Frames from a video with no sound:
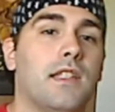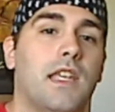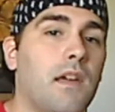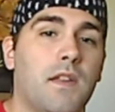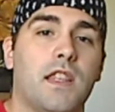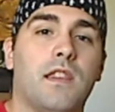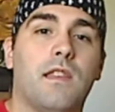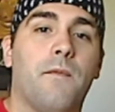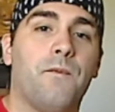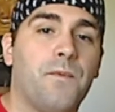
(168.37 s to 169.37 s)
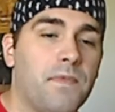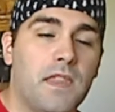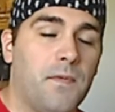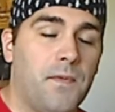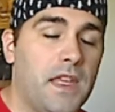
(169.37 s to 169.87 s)
Give it
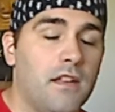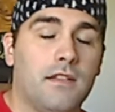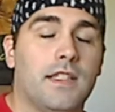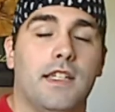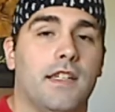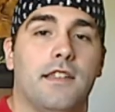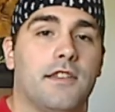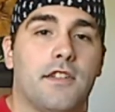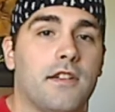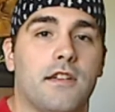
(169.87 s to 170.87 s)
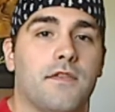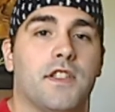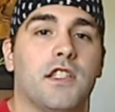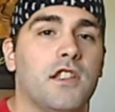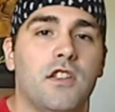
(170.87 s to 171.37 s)
the feel that it deserves,
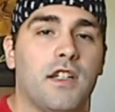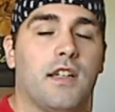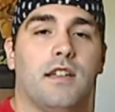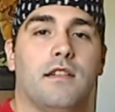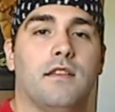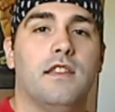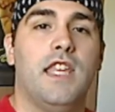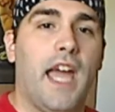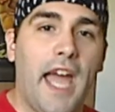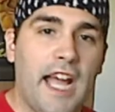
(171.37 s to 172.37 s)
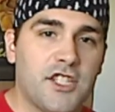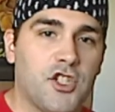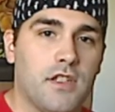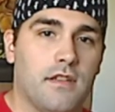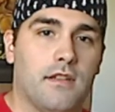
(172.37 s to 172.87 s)
the look, the
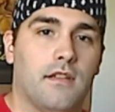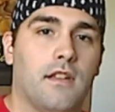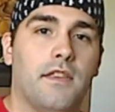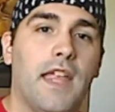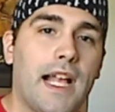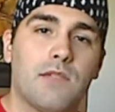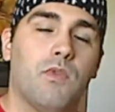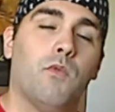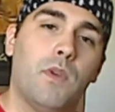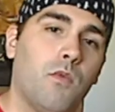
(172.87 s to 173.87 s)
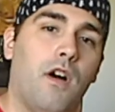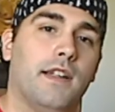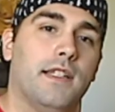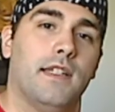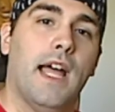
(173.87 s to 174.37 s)
action. That's what we
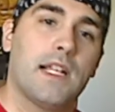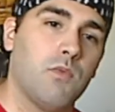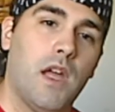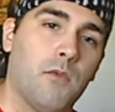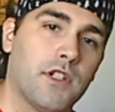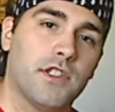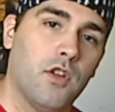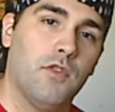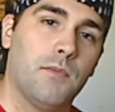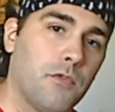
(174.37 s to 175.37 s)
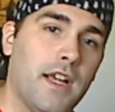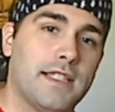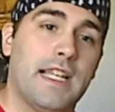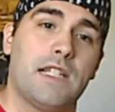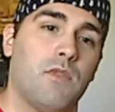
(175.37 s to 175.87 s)
wanted. That's why we're so
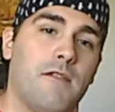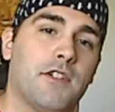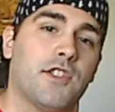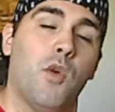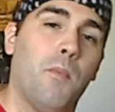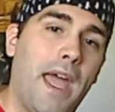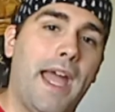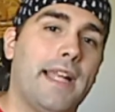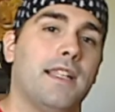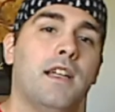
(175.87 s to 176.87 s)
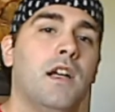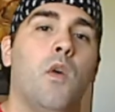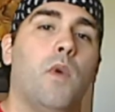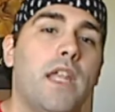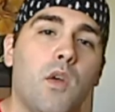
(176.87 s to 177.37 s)
depressed. That's why we're so mad.
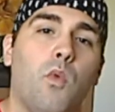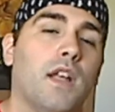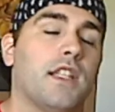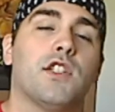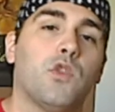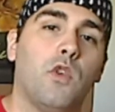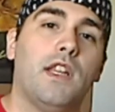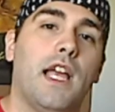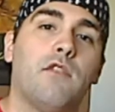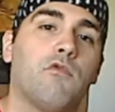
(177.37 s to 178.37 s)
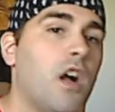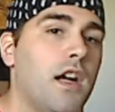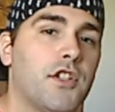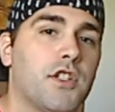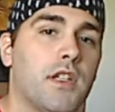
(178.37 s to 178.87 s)
We don't want the storyline
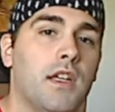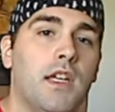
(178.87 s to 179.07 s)
rushed.